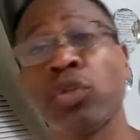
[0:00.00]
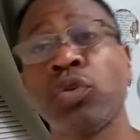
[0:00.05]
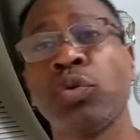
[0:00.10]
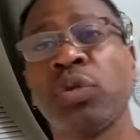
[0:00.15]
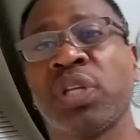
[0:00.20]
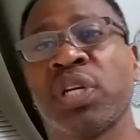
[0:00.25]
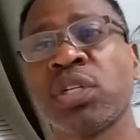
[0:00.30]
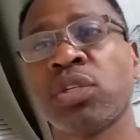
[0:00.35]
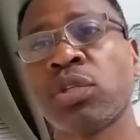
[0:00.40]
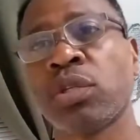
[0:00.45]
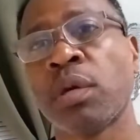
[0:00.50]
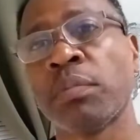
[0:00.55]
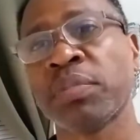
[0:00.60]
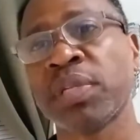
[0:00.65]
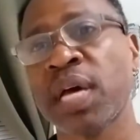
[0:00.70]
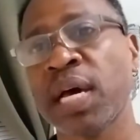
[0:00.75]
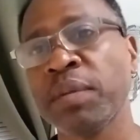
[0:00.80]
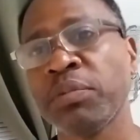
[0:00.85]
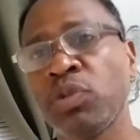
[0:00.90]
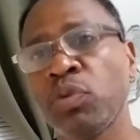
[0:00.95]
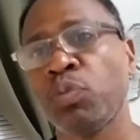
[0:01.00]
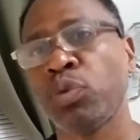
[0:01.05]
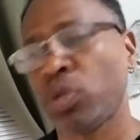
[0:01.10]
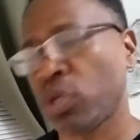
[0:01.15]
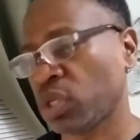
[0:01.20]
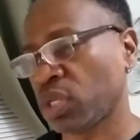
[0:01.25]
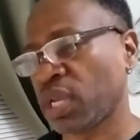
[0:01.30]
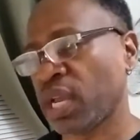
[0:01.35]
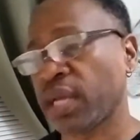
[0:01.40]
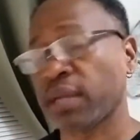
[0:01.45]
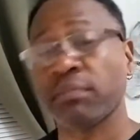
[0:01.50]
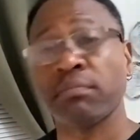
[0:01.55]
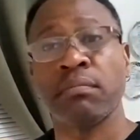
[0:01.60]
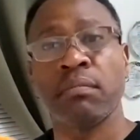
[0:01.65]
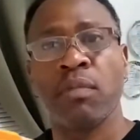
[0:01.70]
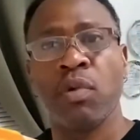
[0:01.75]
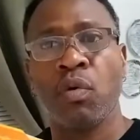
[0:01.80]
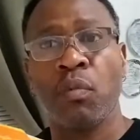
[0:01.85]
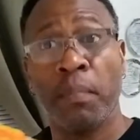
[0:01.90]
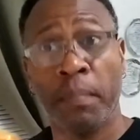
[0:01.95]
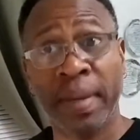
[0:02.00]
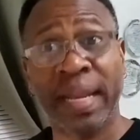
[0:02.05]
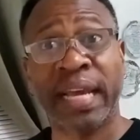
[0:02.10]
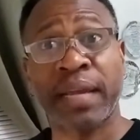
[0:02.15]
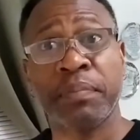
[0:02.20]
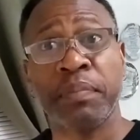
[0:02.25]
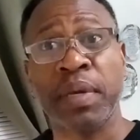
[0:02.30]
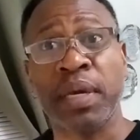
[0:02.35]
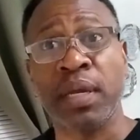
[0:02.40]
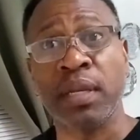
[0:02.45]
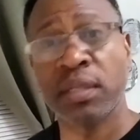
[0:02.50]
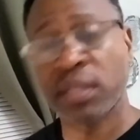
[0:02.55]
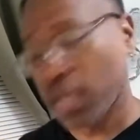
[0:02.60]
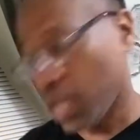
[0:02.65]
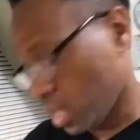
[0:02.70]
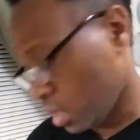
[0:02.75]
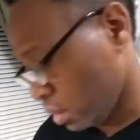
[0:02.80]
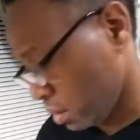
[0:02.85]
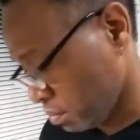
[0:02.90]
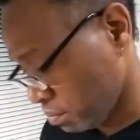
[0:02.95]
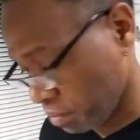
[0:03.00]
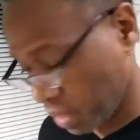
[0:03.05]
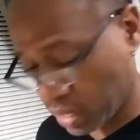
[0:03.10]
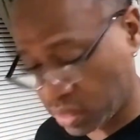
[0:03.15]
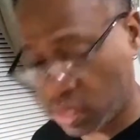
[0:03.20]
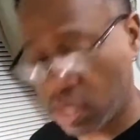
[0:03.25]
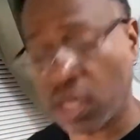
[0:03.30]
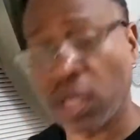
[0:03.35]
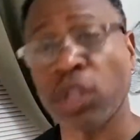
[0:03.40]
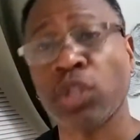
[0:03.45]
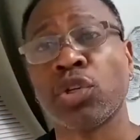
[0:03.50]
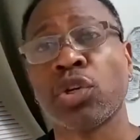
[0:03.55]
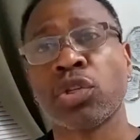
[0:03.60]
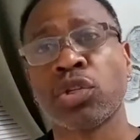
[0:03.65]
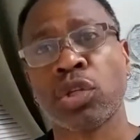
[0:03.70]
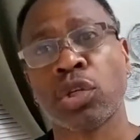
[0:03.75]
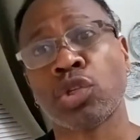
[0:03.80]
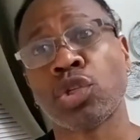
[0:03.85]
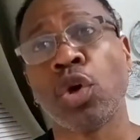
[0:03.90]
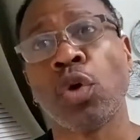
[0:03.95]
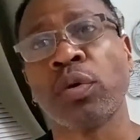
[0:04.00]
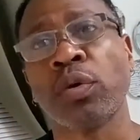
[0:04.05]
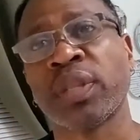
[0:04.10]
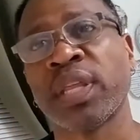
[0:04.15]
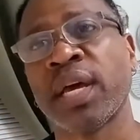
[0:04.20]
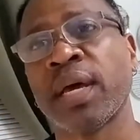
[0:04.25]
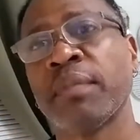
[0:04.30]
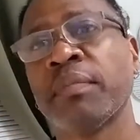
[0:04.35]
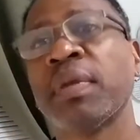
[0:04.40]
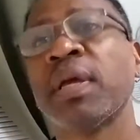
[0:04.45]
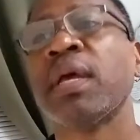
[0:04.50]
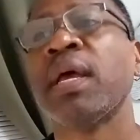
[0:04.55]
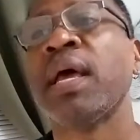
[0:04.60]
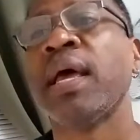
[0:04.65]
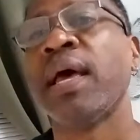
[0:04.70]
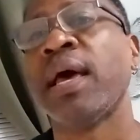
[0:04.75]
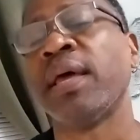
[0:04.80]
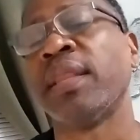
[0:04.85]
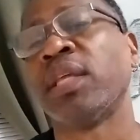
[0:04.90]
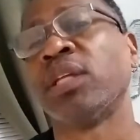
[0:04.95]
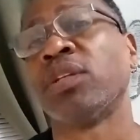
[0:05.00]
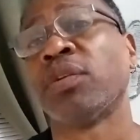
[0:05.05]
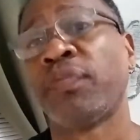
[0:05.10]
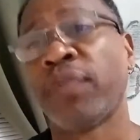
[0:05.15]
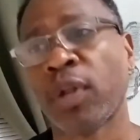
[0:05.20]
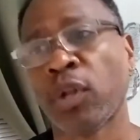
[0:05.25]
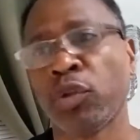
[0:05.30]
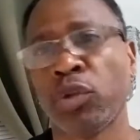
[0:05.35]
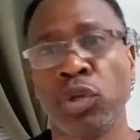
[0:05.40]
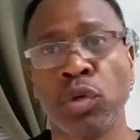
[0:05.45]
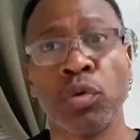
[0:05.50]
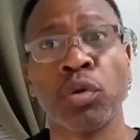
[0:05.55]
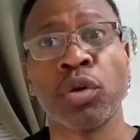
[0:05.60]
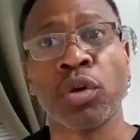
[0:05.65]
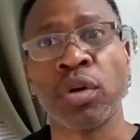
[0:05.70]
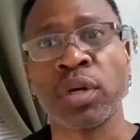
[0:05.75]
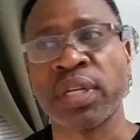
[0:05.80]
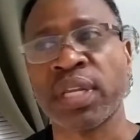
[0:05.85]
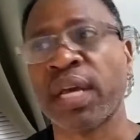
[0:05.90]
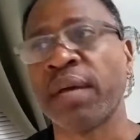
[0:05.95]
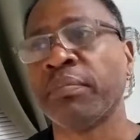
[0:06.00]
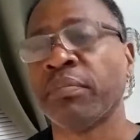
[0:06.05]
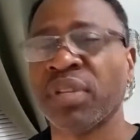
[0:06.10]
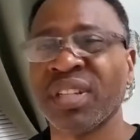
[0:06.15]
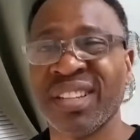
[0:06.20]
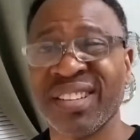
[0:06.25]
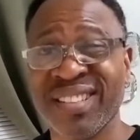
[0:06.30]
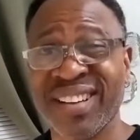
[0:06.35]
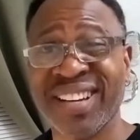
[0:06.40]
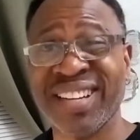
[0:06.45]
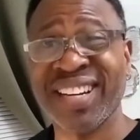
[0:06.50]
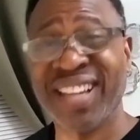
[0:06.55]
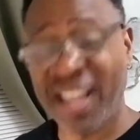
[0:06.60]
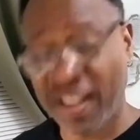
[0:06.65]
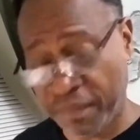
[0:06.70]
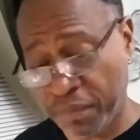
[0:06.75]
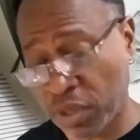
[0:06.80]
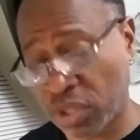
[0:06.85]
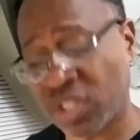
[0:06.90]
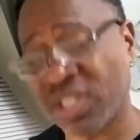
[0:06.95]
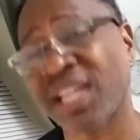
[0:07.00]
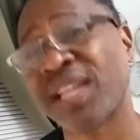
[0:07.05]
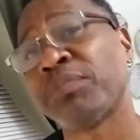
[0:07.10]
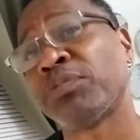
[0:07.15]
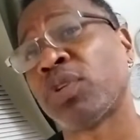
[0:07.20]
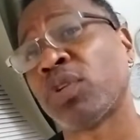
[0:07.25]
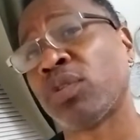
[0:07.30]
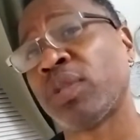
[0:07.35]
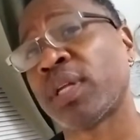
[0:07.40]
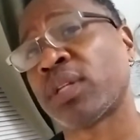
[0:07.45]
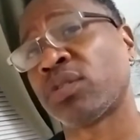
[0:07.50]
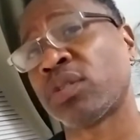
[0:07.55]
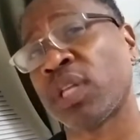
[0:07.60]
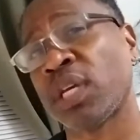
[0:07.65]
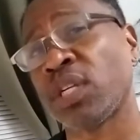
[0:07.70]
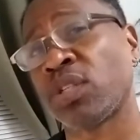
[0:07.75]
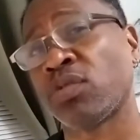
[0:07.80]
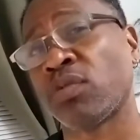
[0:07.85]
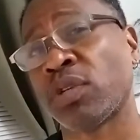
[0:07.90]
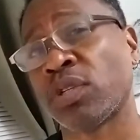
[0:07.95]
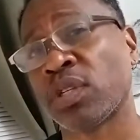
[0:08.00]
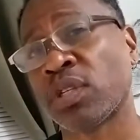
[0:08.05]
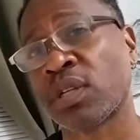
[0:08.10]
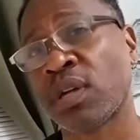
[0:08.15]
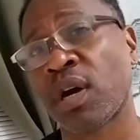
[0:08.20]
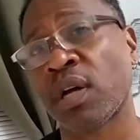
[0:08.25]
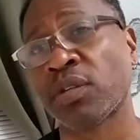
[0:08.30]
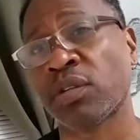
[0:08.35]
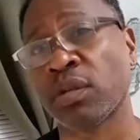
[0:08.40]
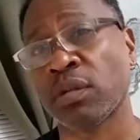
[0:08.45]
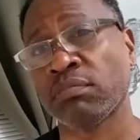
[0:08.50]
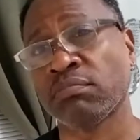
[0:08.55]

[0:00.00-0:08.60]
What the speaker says: do this, sometimes you will just get black beans and basically just soak them, and then the following day you'll cook them. But I didn't have much time to do that today, so I just got